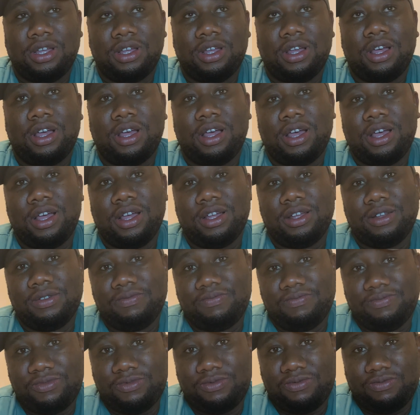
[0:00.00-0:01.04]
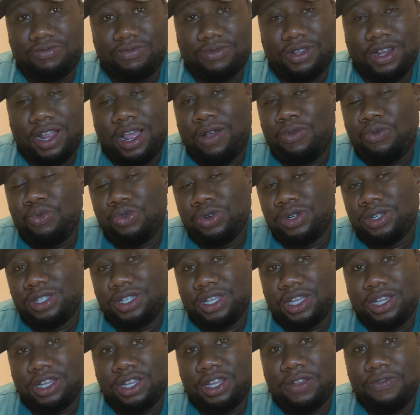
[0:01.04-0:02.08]
wouldn't
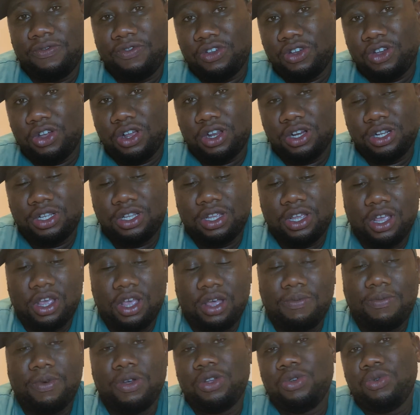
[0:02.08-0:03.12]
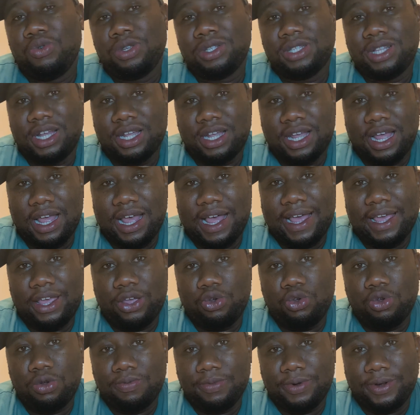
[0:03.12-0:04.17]
say difficult, but it was like an eye
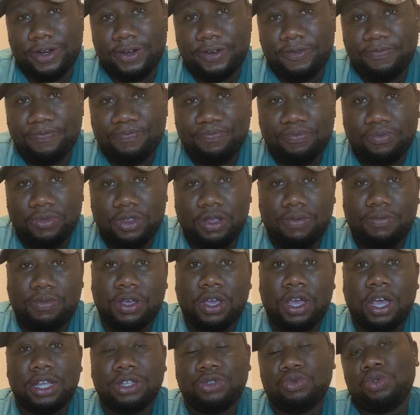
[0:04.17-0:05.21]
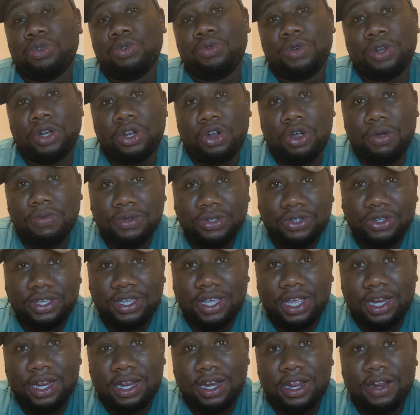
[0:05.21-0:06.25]
opener. Because we were coming to
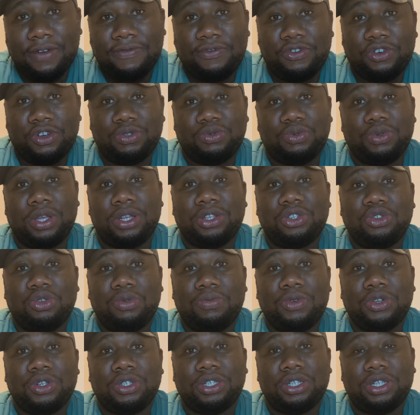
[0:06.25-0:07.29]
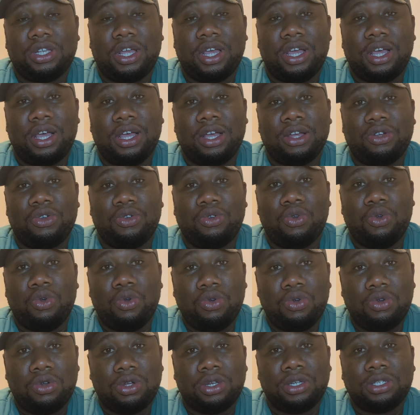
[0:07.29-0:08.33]
Canada at first, we had so much
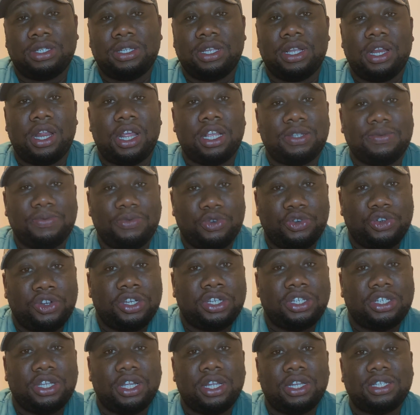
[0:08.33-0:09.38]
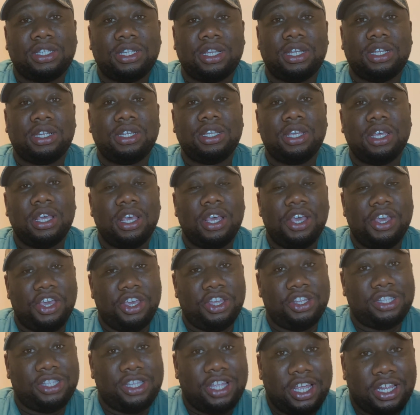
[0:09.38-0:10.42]
goals and aspirations and
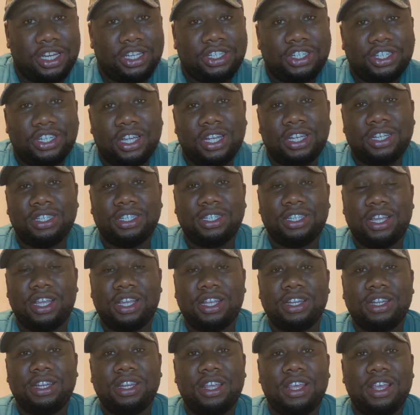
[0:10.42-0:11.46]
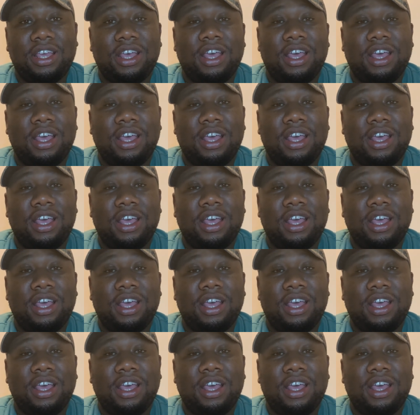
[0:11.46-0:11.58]
intentions, and